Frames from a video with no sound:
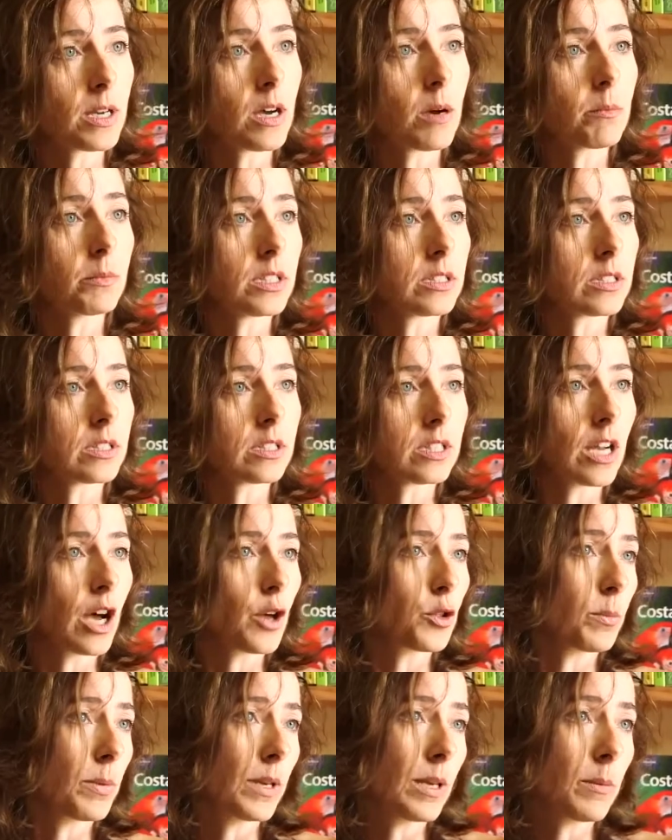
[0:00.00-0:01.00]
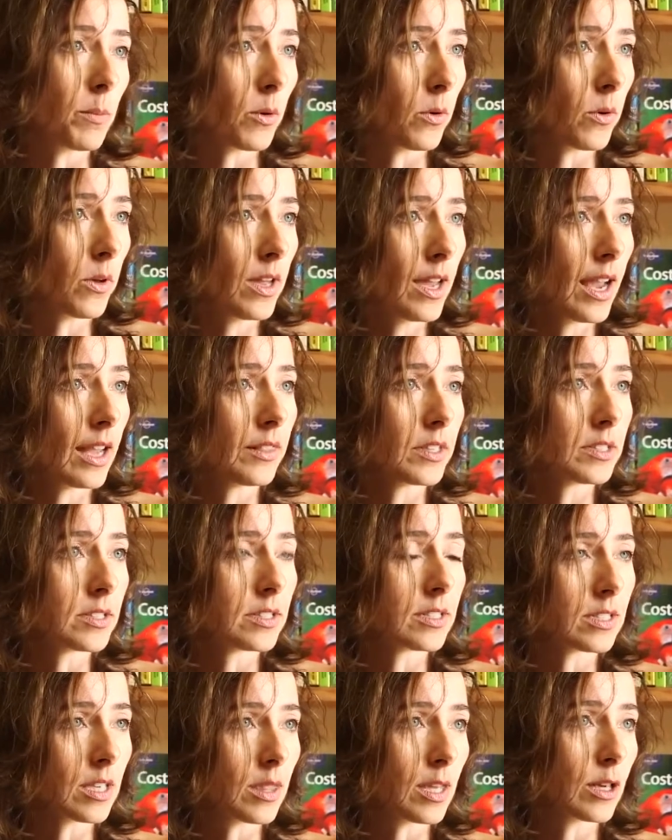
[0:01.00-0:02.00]
become listening to other people and
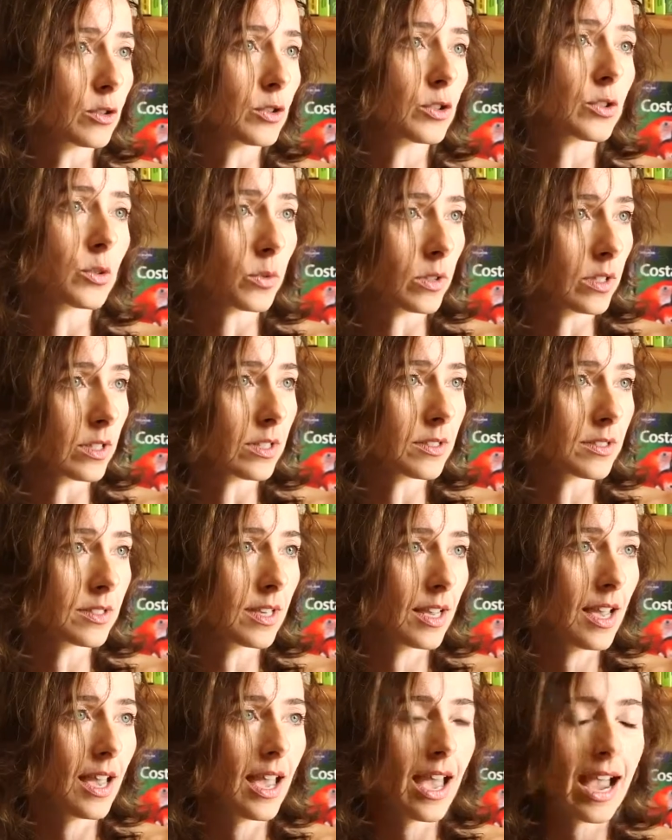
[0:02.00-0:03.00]
listening to their stories.